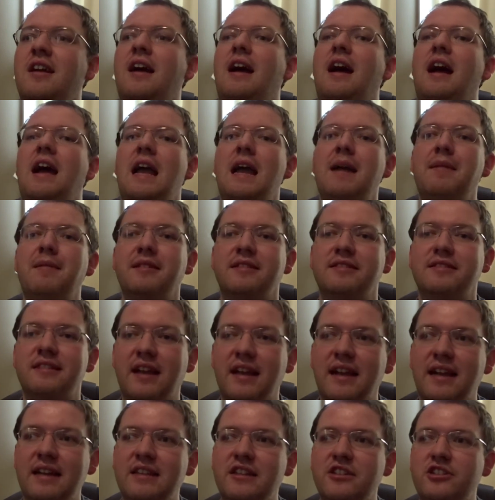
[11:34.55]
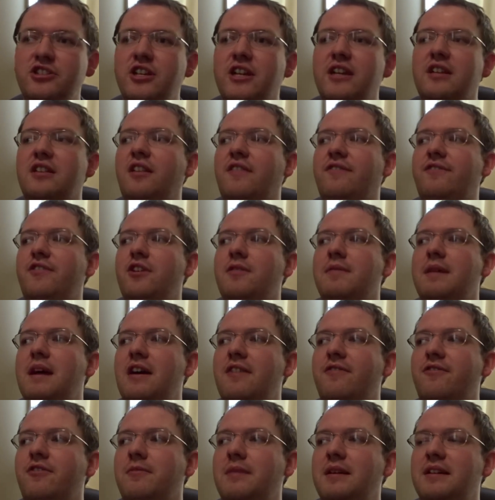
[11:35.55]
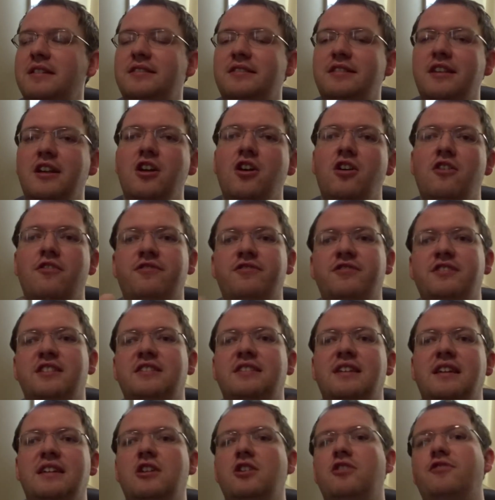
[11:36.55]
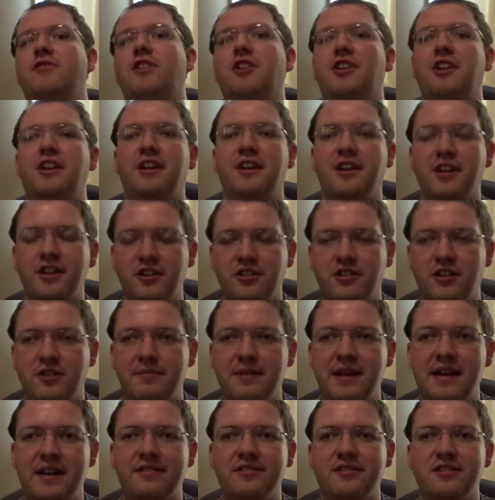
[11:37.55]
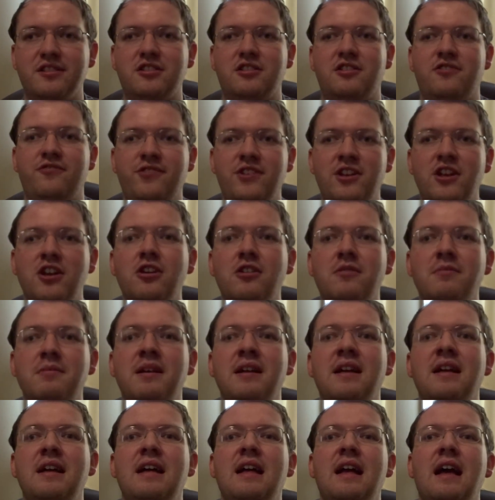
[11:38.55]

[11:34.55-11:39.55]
I am excited to check the film out for myself since I know very little about this film.